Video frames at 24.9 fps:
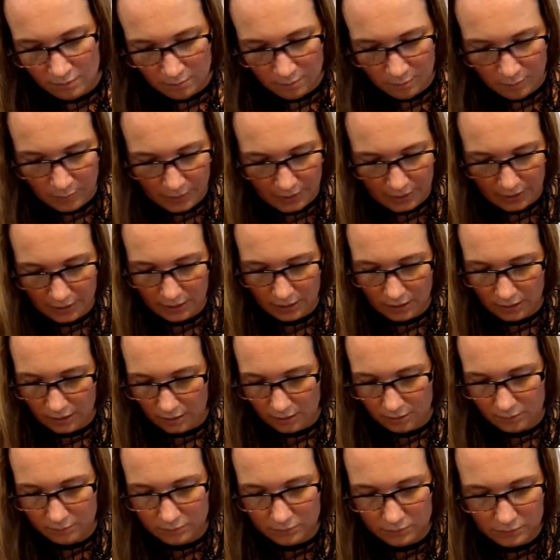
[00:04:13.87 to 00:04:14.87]
but
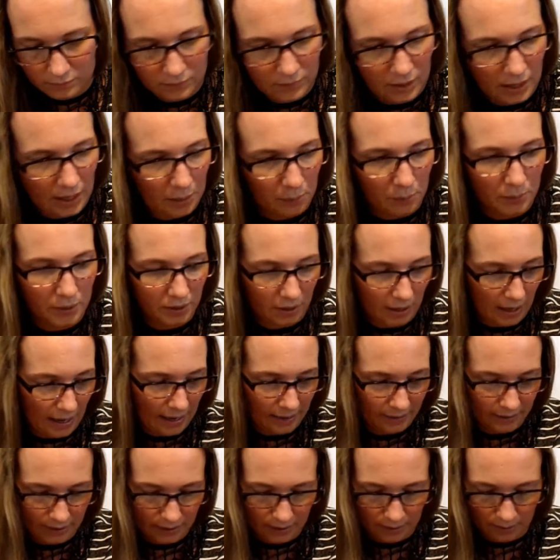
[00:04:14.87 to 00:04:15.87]
I will
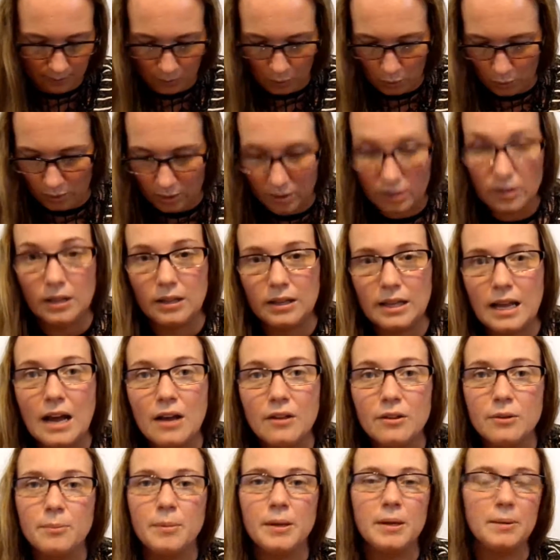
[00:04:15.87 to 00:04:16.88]
add them, or allow
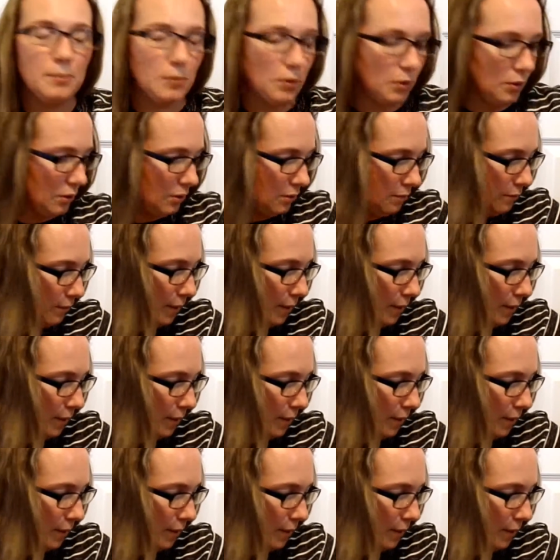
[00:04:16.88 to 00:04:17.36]
the people.